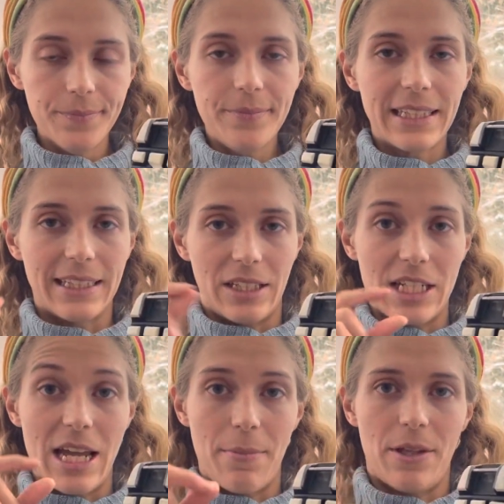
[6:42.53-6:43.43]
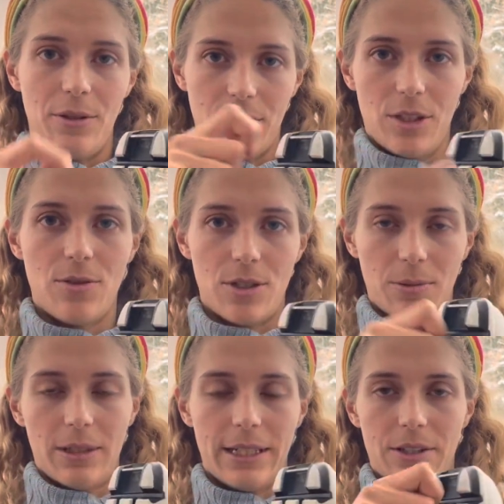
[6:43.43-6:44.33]
little tip that you can use to
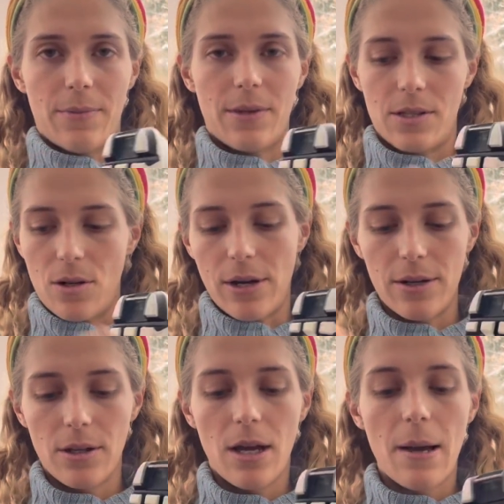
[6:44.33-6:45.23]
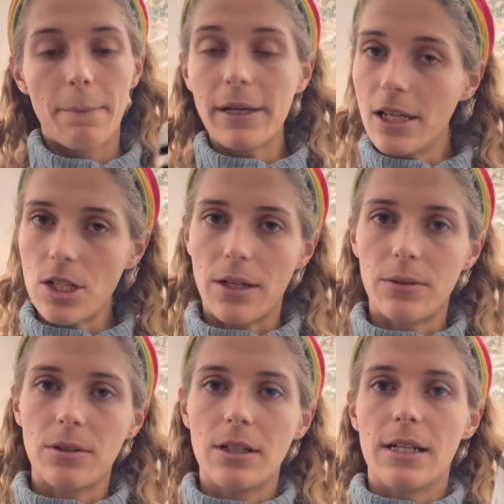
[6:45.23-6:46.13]
really scrape the snow out. But in
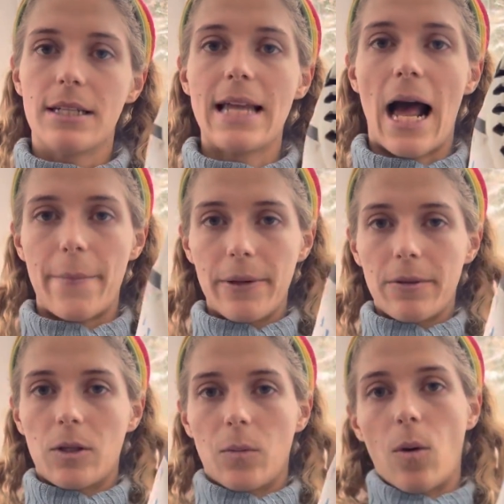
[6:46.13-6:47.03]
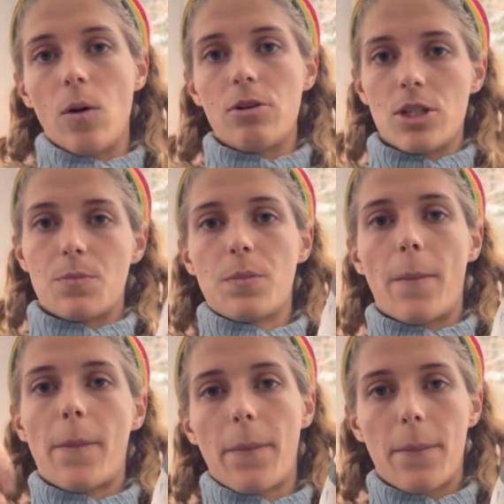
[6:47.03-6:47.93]
general, tapping with your pole and just
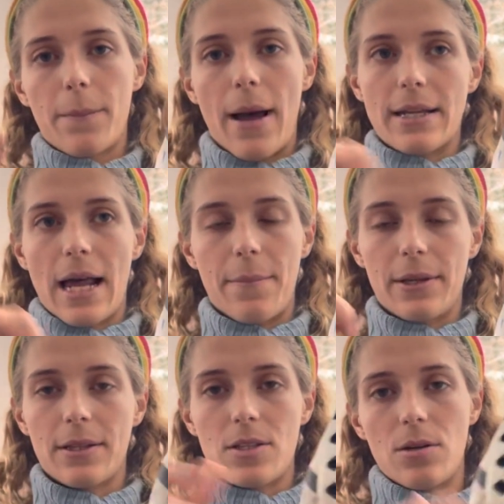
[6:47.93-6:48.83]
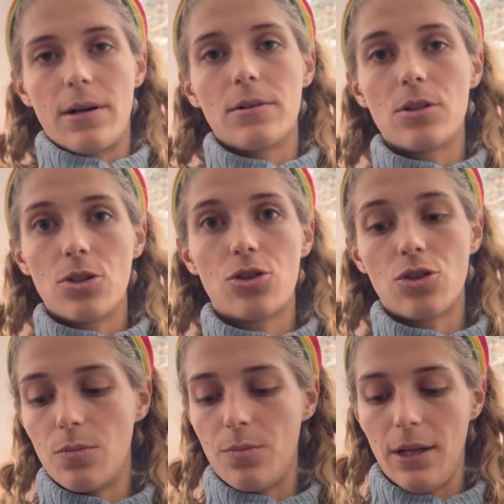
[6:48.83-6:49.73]
tapping the snow out
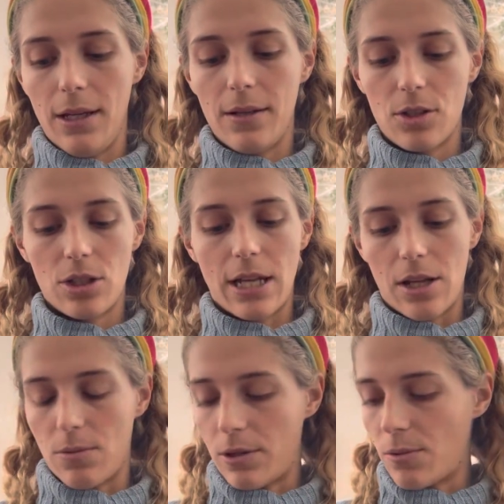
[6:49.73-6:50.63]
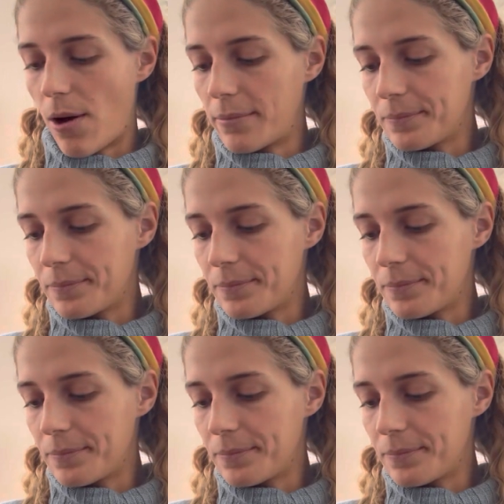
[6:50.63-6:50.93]
should get you what you want.